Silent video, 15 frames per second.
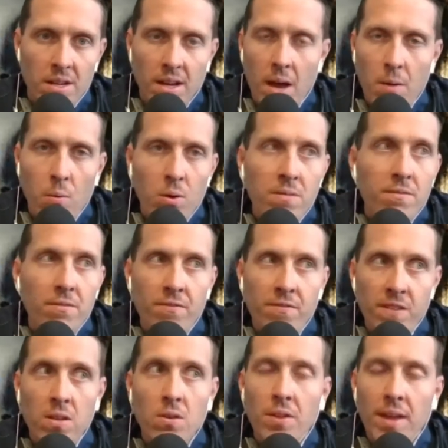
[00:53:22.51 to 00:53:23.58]
Like, I wouldn't
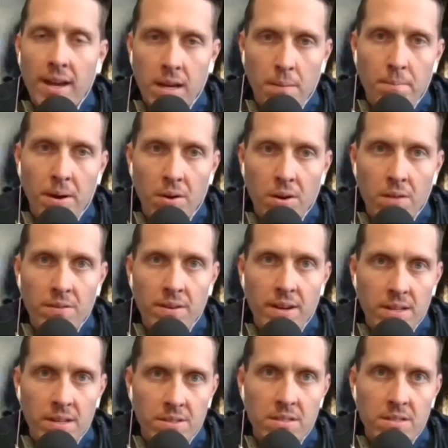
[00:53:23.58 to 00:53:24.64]
feel that comparative
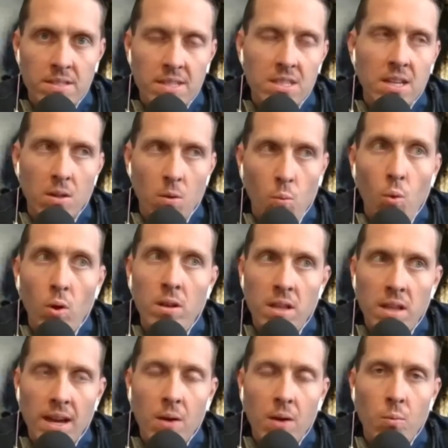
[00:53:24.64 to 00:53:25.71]
analysis because that's like the one
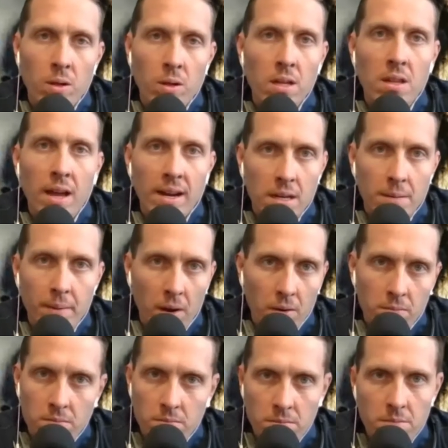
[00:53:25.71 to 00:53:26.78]
thing I really liked about
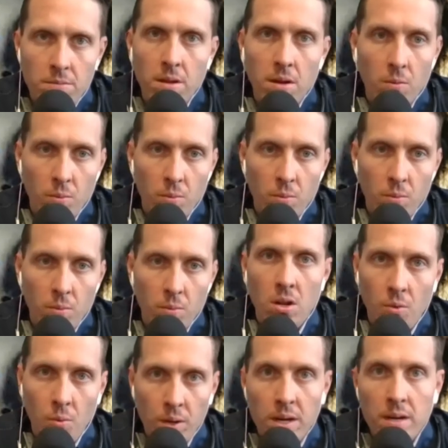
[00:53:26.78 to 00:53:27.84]
the original
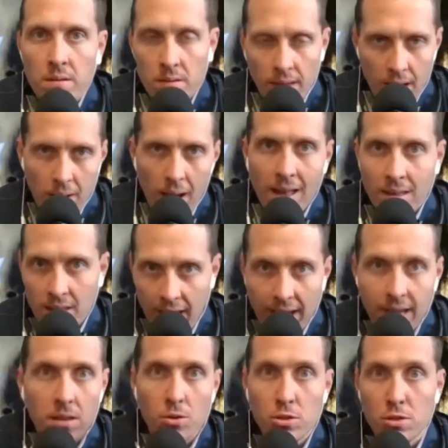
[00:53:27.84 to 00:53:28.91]
Halloween, that I
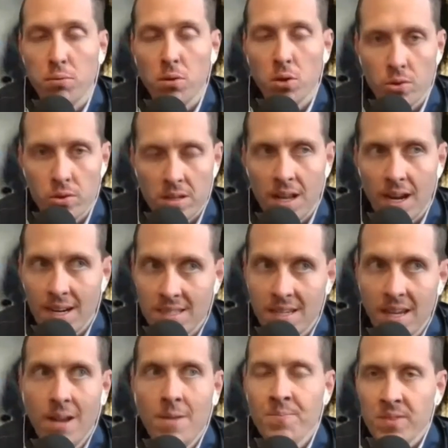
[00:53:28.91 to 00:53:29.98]
like those blurred lines
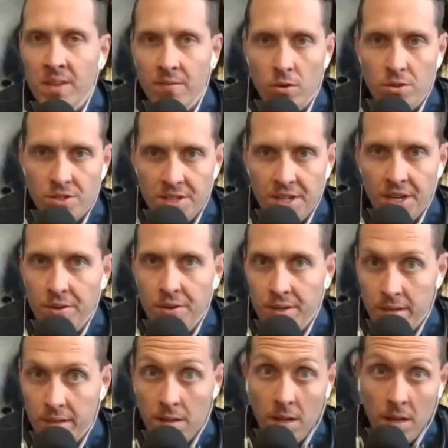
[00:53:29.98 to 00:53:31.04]
versus here you
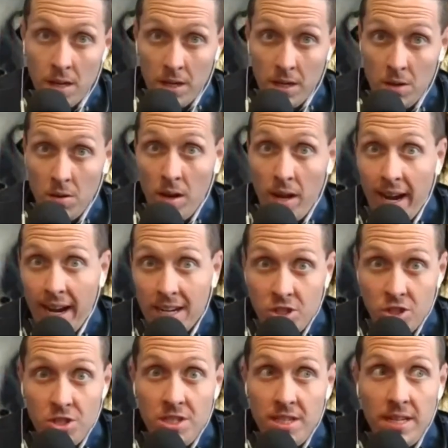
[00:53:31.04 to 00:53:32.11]
get,
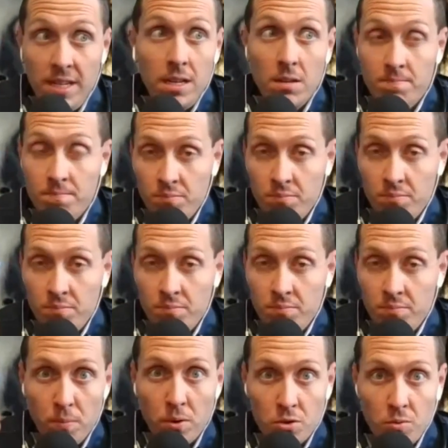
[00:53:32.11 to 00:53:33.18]
HD,
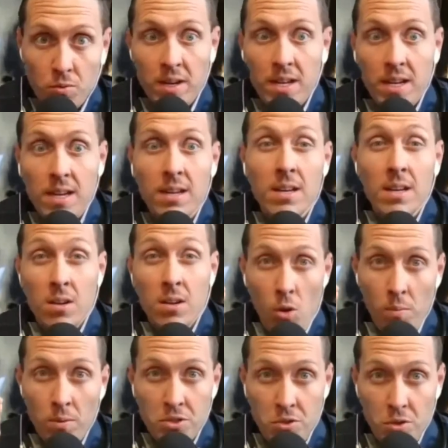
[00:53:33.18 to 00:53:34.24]
super gritty,
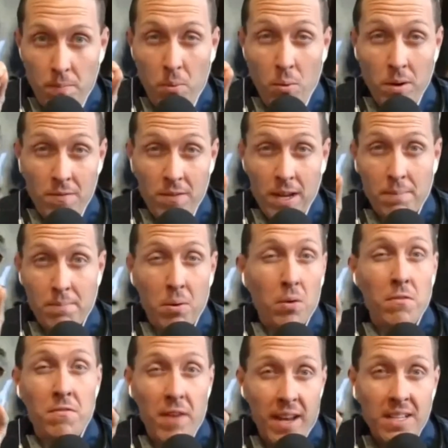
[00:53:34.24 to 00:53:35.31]
almost to a point of like
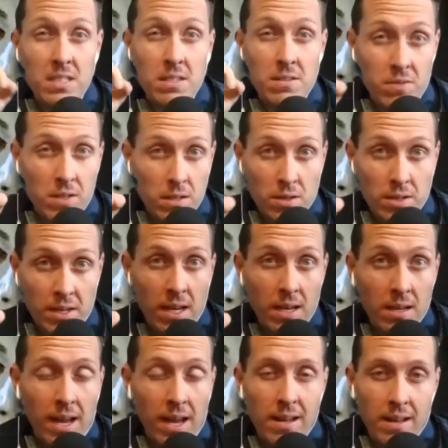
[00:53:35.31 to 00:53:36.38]
pervasively looking
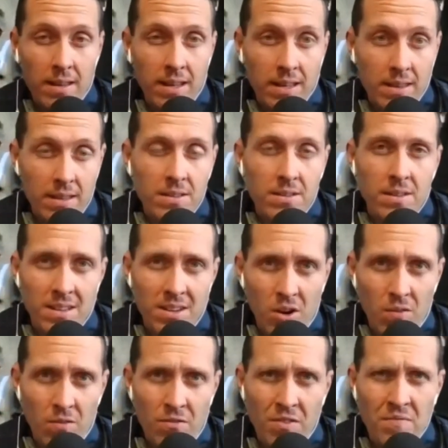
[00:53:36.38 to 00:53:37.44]
at like
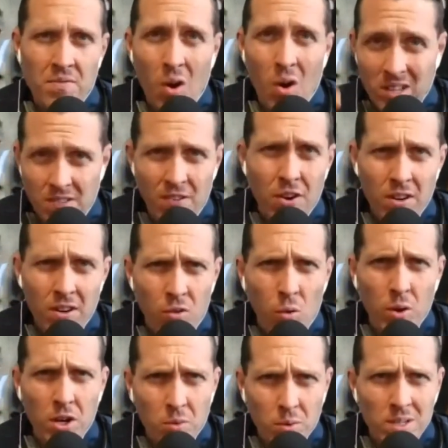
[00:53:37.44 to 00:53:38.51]
it's very
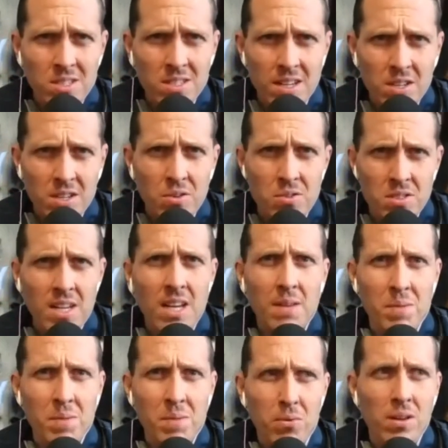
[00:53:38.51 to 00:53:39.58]
voyeuristic. You're seeing
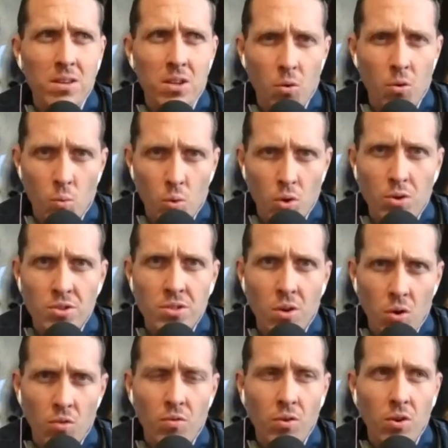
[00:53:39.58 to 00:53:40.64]
people at their worst
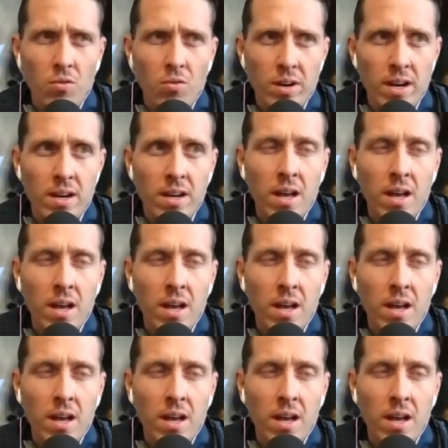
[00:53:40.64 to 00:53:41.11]
over and over again.